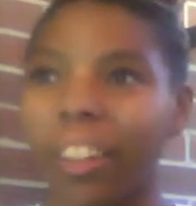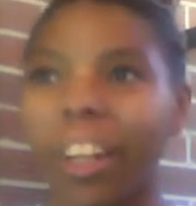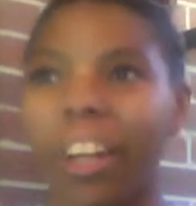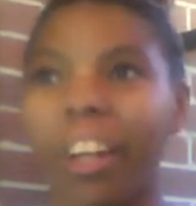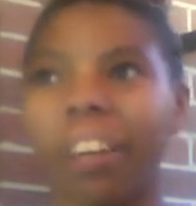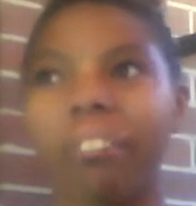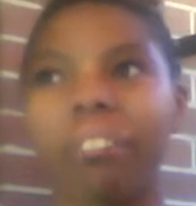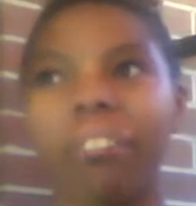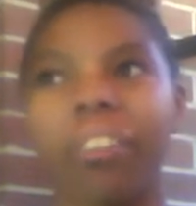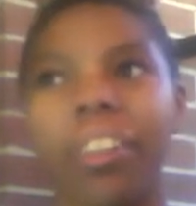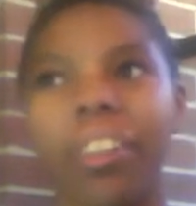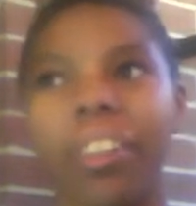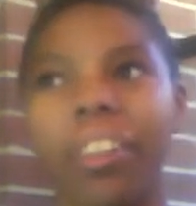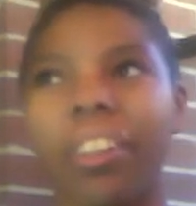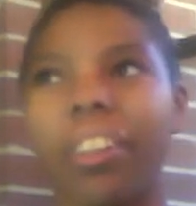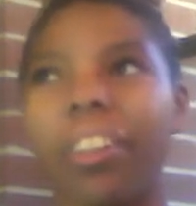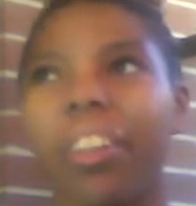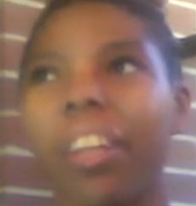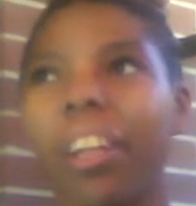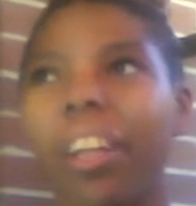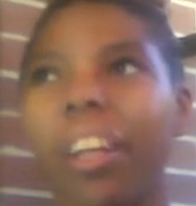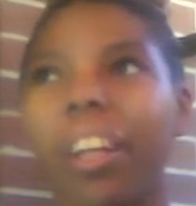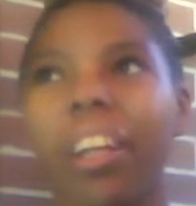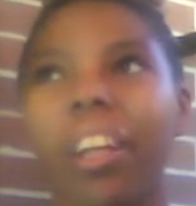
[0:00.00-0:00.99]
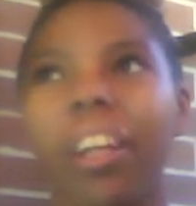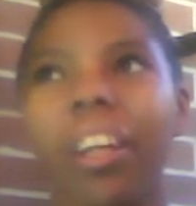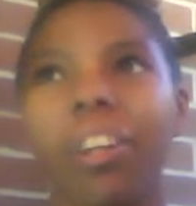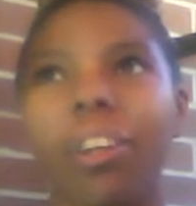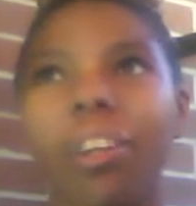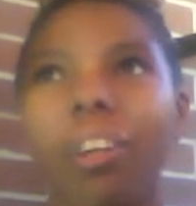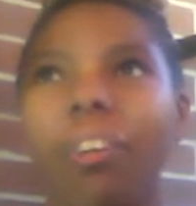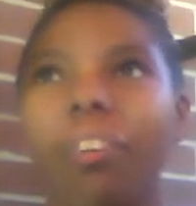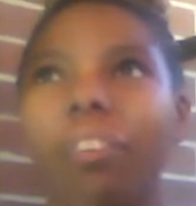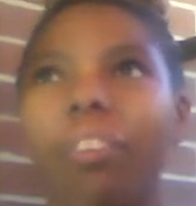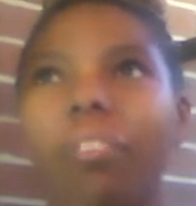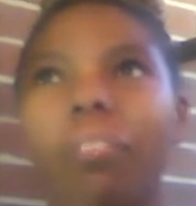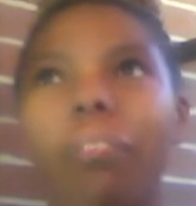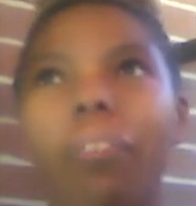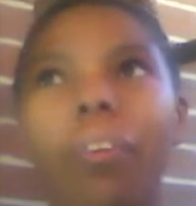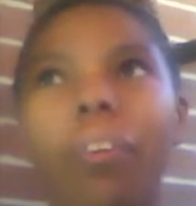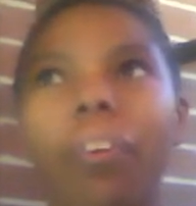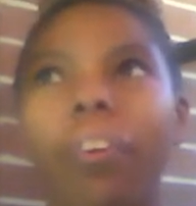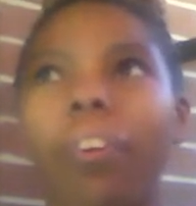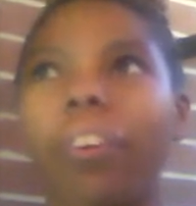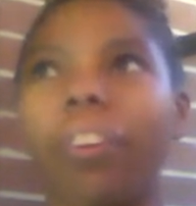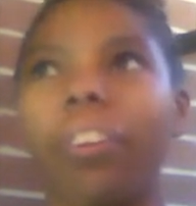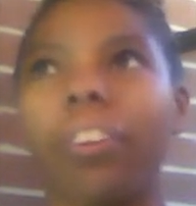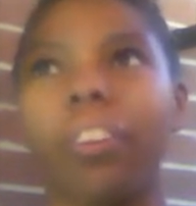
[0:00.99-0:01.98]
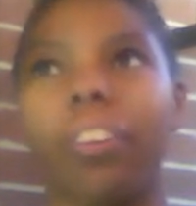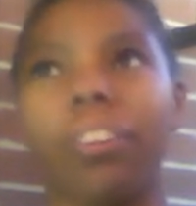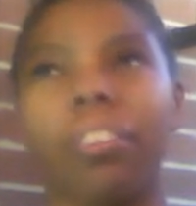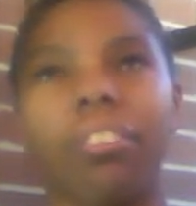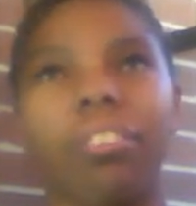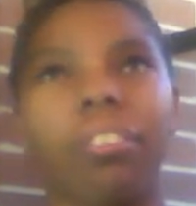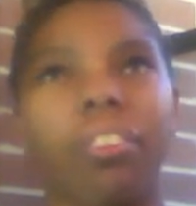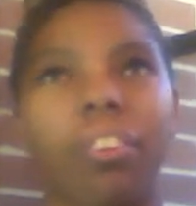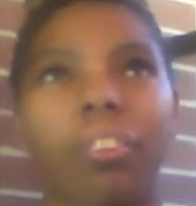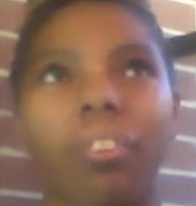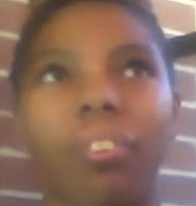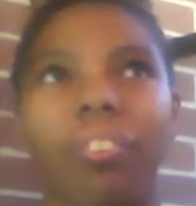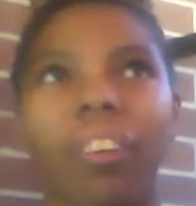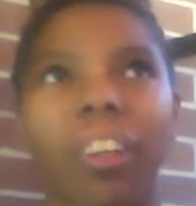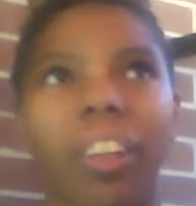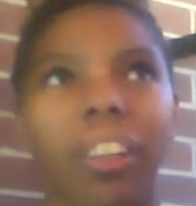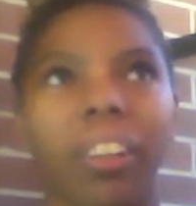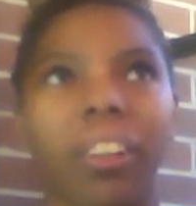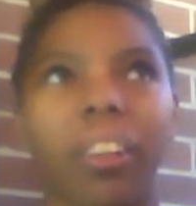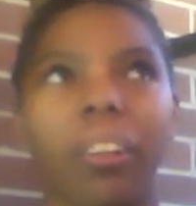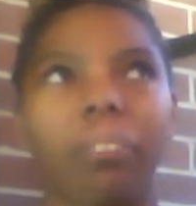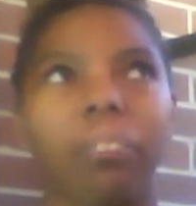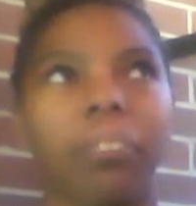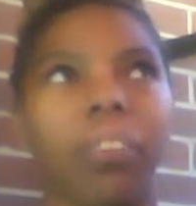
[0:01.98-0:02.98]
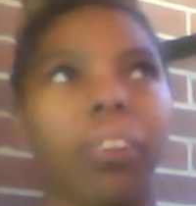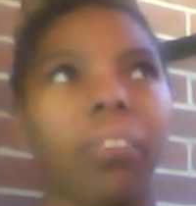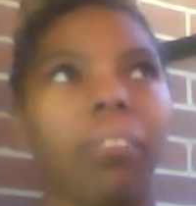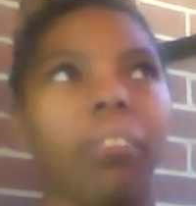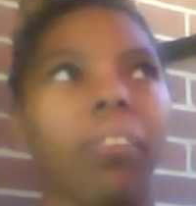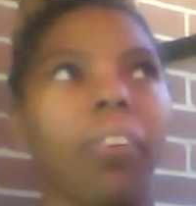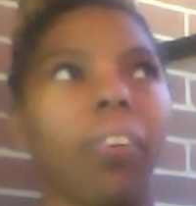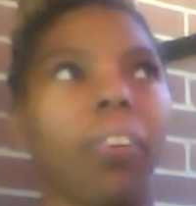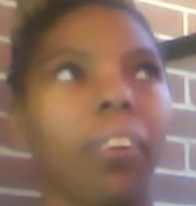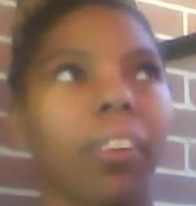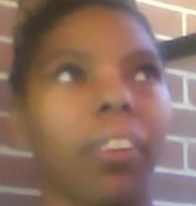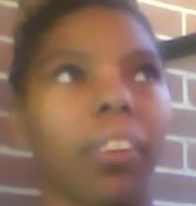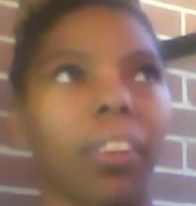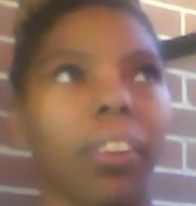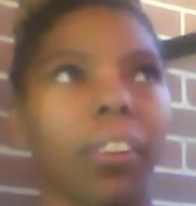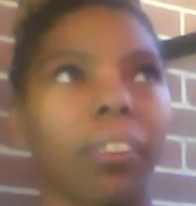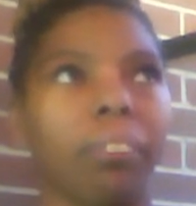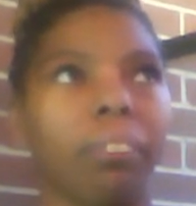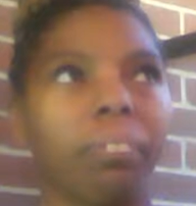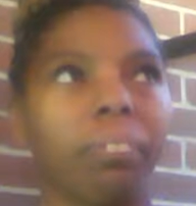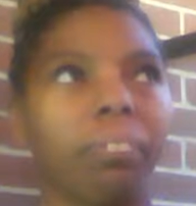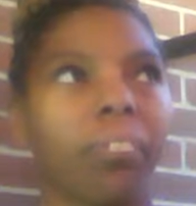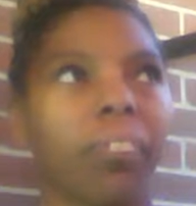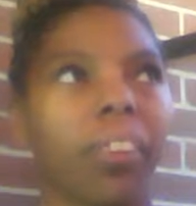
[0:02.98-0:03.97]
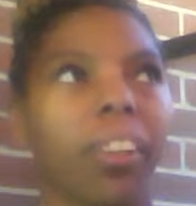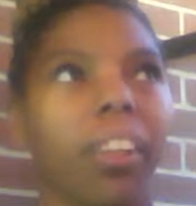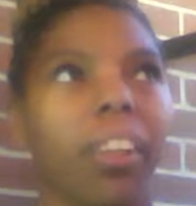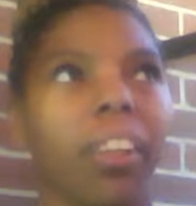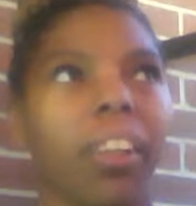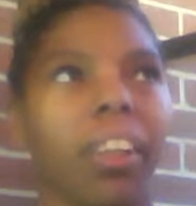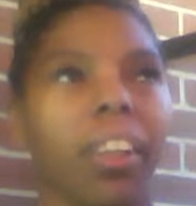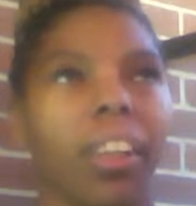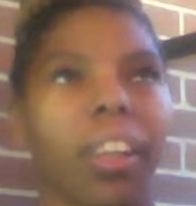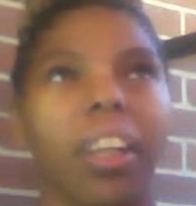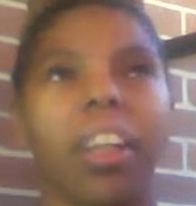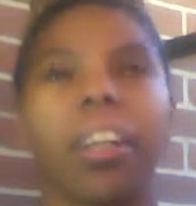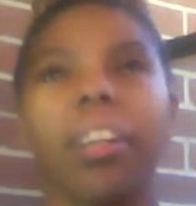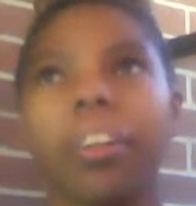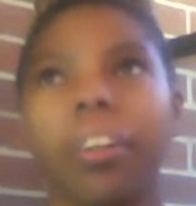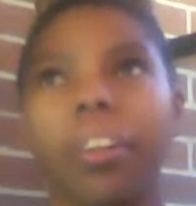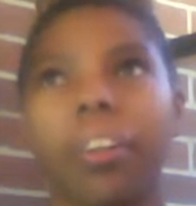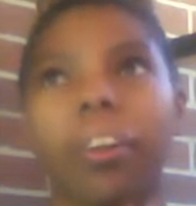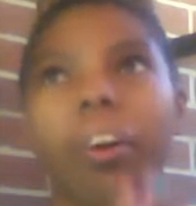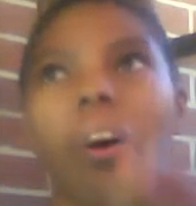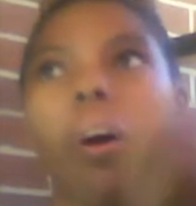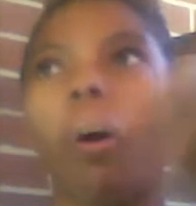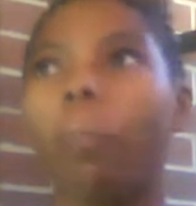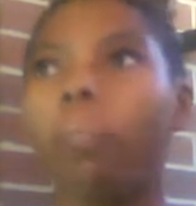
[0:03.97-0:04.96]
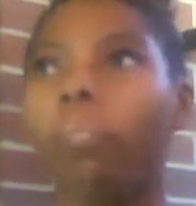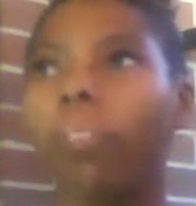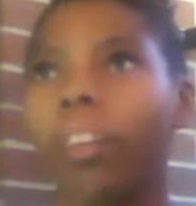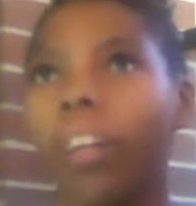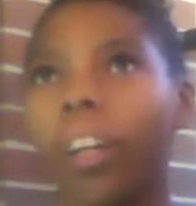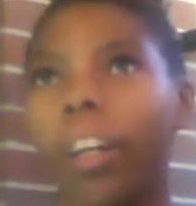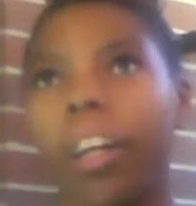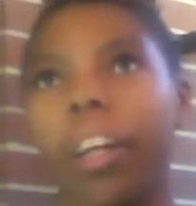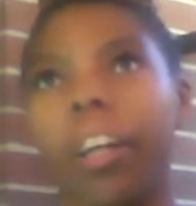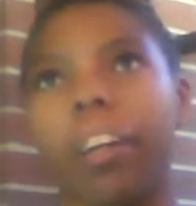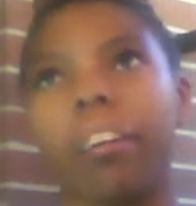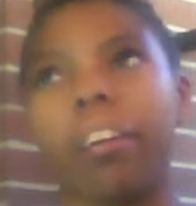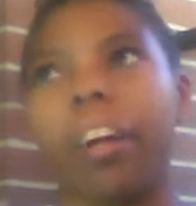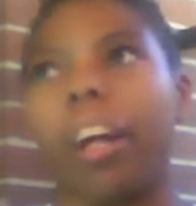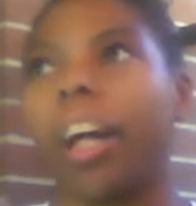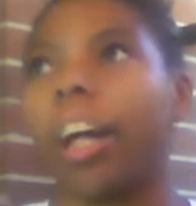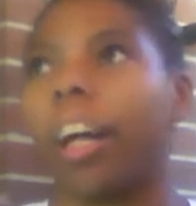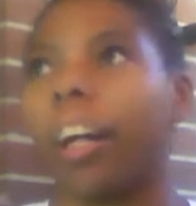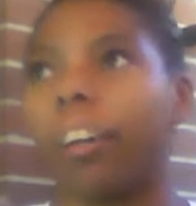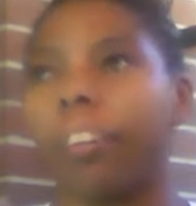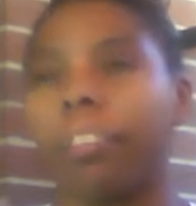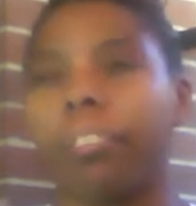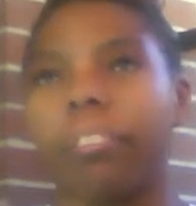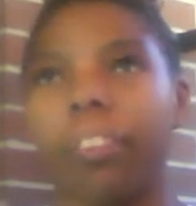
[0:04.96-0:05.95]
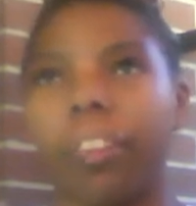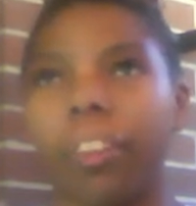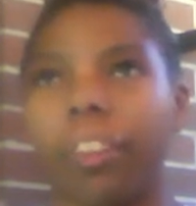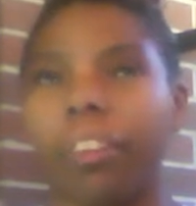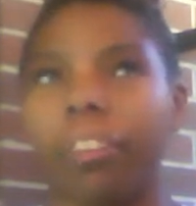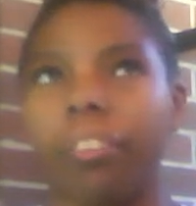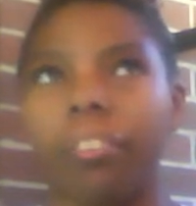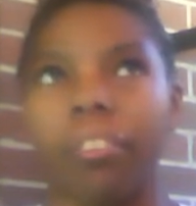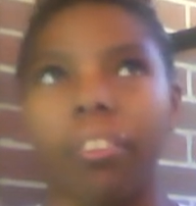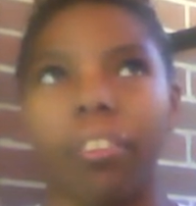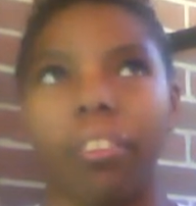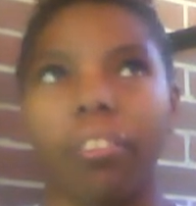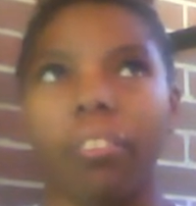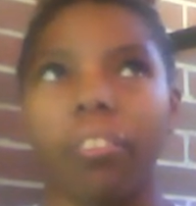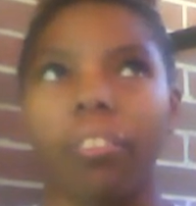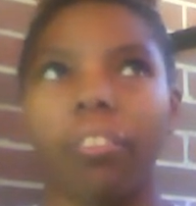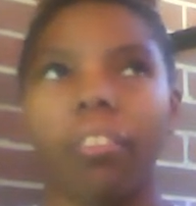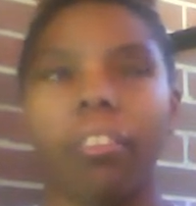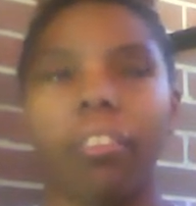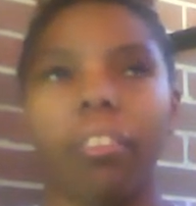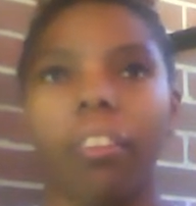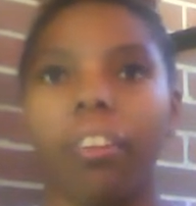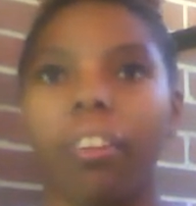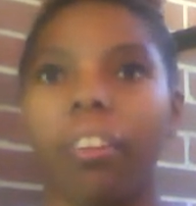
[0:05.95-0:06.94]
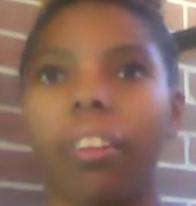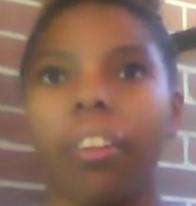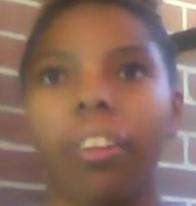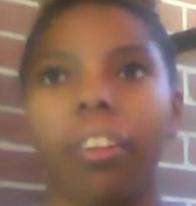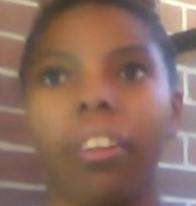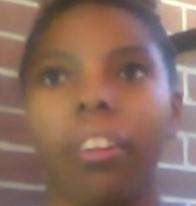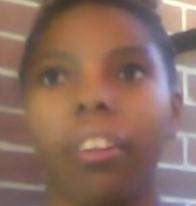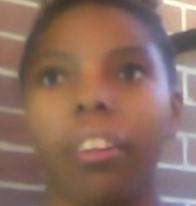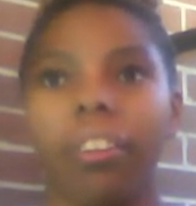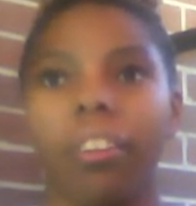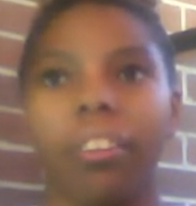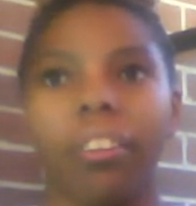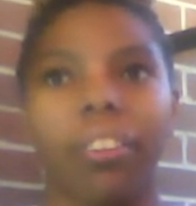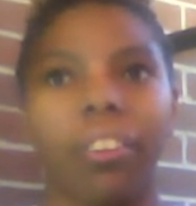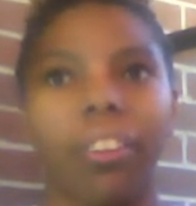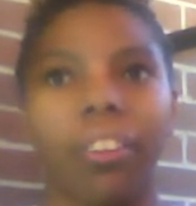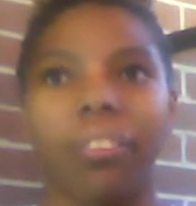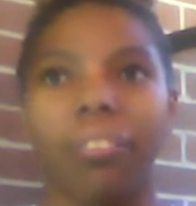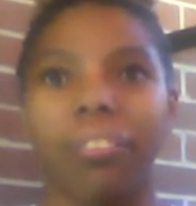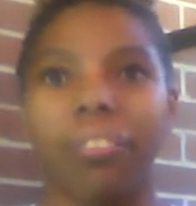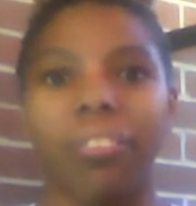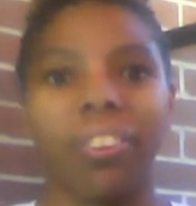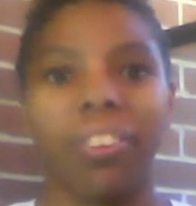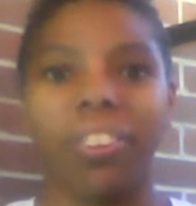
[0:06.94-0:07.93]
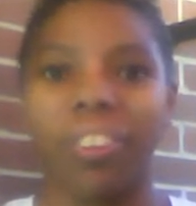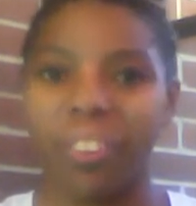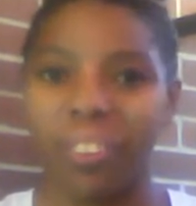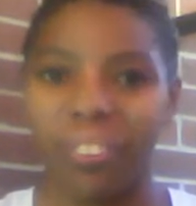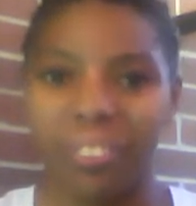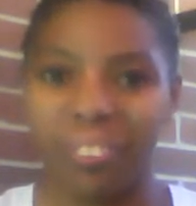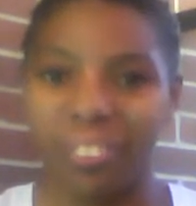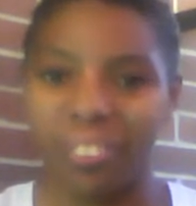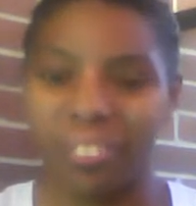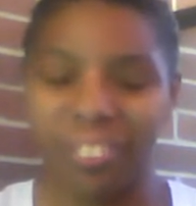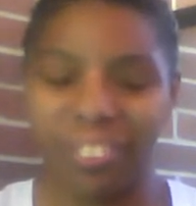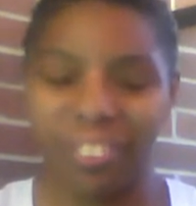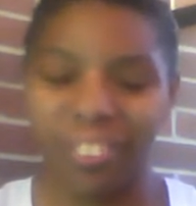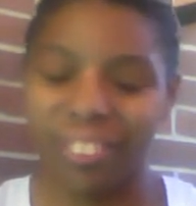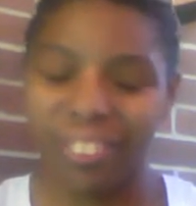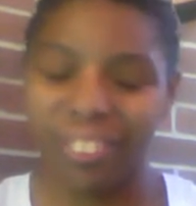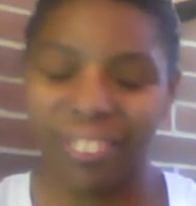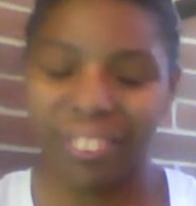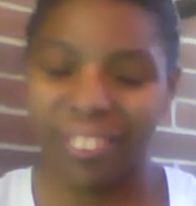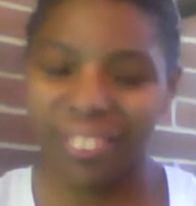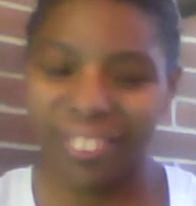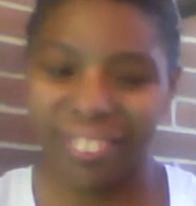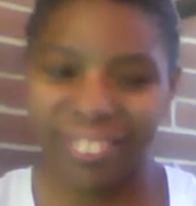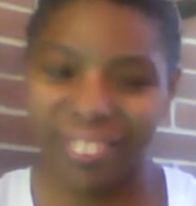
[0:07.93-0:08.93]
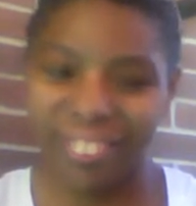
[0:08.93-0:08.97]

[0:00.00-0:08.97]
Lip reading: I mean, it's more than just waking up in the morning and combing your hair out and just, you know, no, don't do